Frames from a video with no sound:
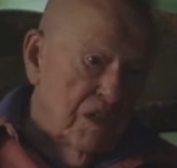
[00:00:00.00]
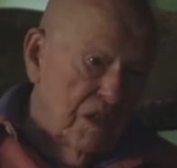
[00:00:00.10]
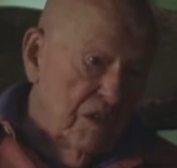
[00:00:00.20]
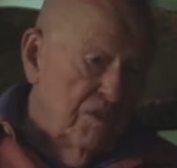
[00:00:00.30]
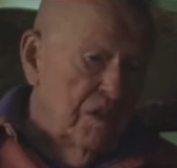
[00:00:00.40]

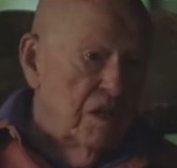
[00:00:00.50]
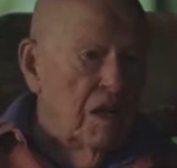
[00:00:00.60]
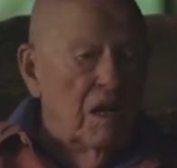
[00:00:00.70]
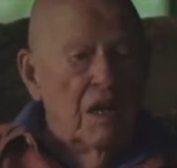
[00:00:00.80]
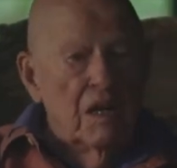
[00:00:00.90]
I'll give you
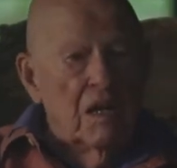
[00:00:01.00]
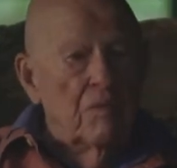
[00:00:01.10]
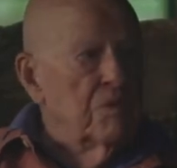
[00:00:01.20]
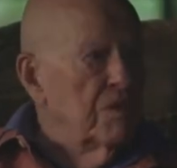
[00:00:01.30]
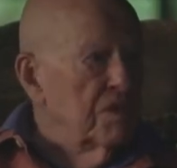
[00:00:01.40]
a
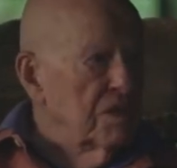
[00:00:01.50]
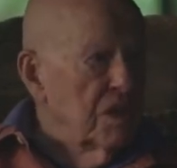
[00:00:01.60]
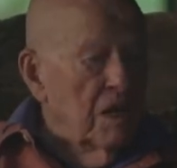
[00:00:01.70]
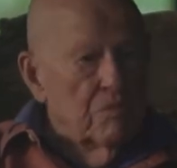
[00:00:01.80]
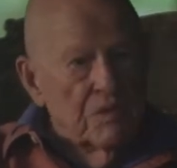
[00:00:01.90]
couple of
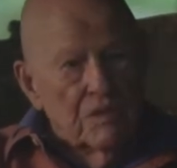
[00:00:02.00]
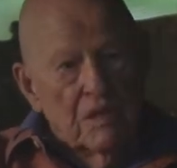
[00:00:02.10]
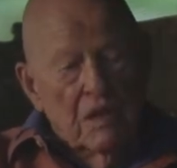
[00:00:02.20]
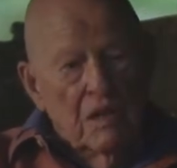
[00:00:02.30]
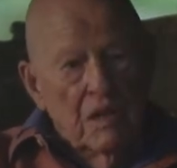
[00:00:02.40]
examples.